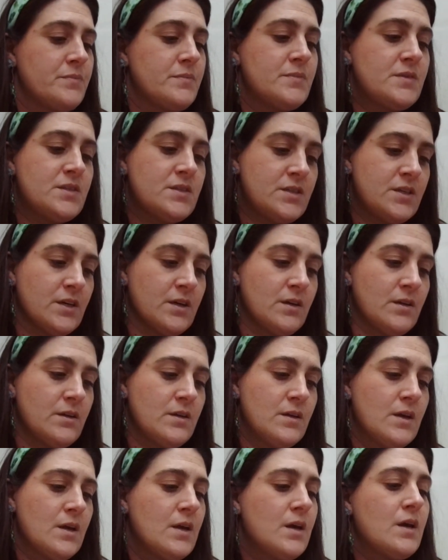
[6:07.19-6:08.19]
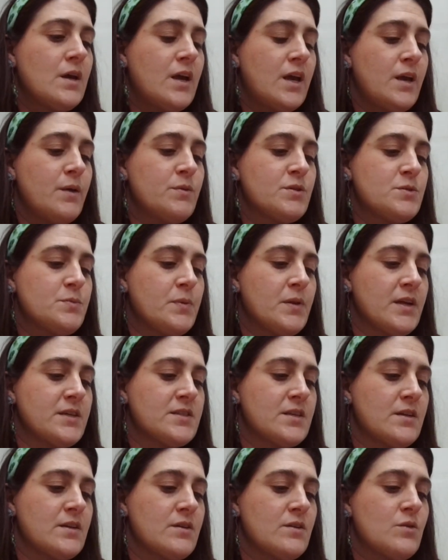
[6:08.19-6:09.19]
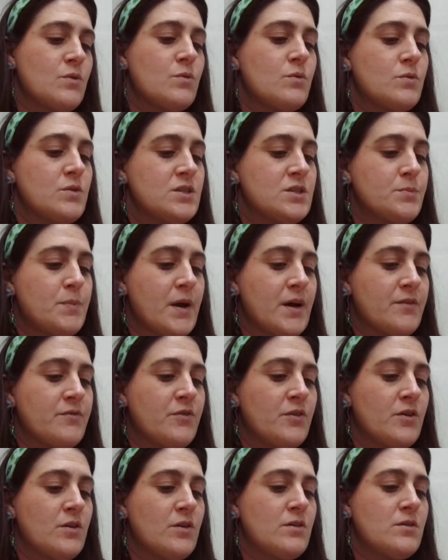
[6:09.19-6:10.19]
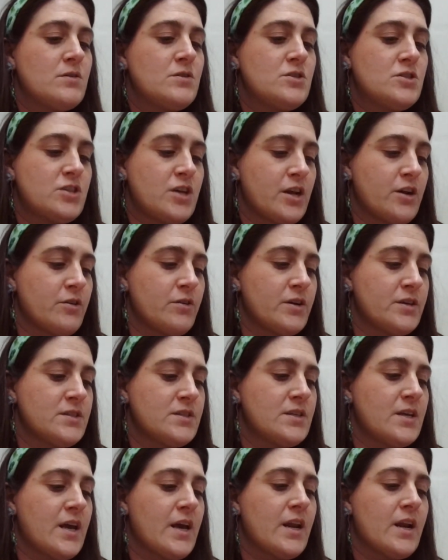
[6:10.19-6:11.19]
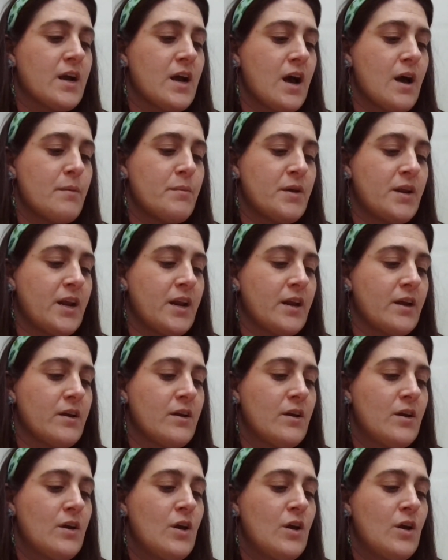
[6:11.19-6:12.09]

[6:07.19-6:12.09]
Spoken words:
Still, he was pleasant, respectful, generous, and accommodating,